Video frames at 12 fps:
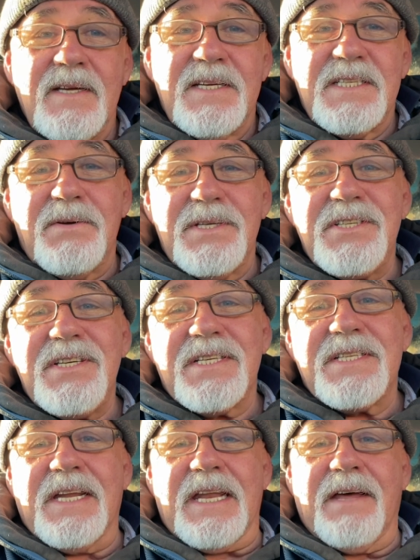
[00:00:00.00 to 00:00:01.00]
So it's
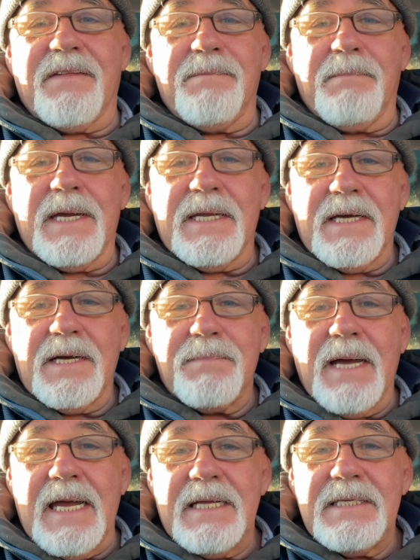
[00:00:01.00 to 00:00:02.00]
just another made up
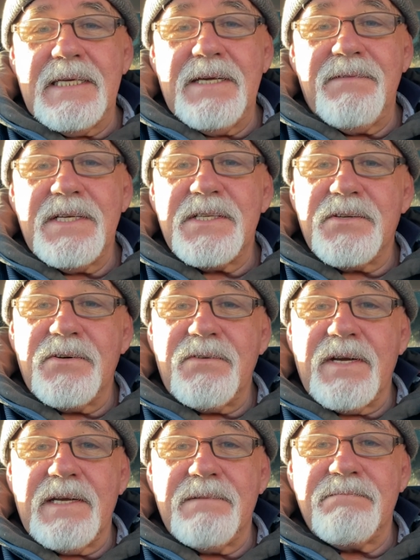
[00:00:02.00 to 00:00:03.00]
anti-EV
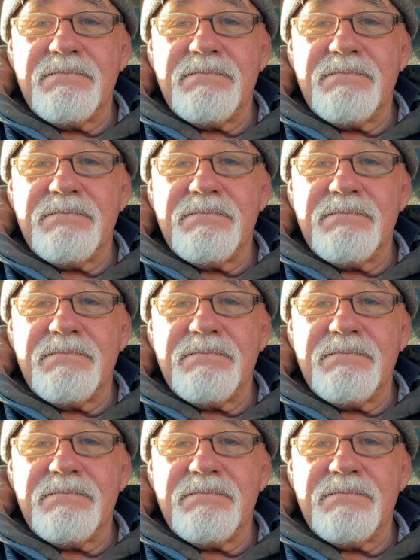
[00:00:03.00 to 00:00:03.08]
story.